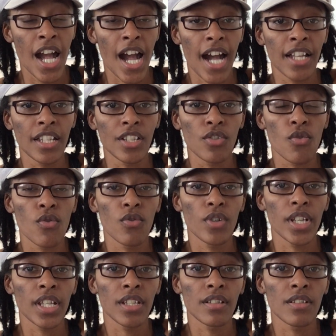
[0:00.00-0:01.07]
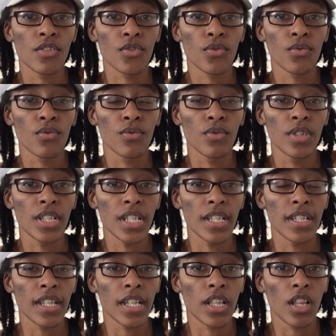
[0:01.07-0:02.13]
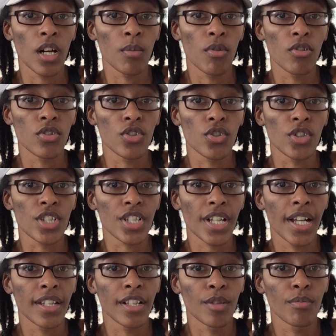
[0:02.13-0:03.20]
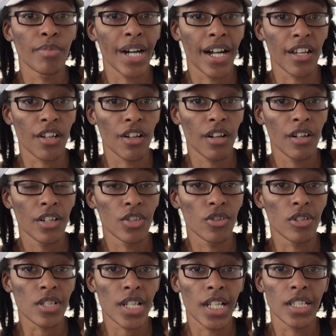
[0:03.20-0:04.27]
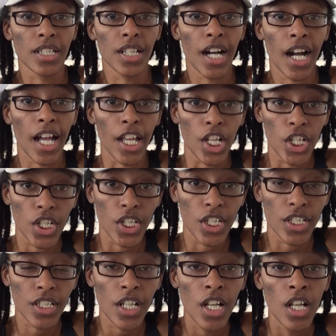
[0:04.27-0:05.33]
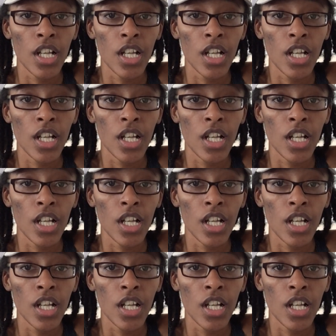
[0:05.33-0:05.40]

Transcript: and they go into detail about your channel banner, your channel icon,